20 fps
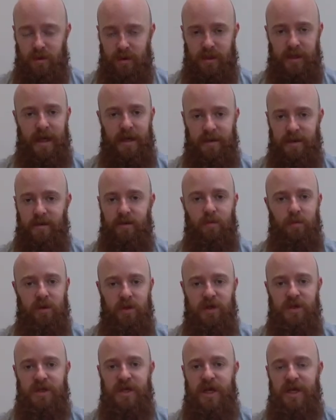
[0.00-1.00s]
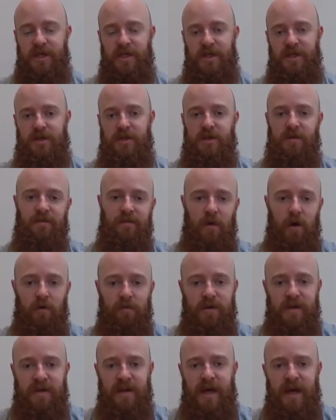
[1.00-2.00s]
with the stages
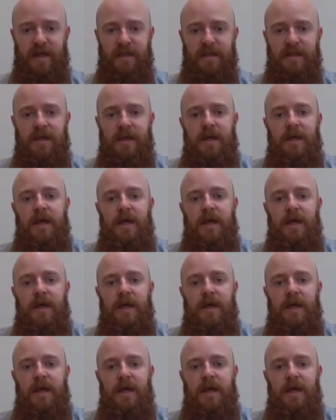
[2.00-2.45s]
involved in that.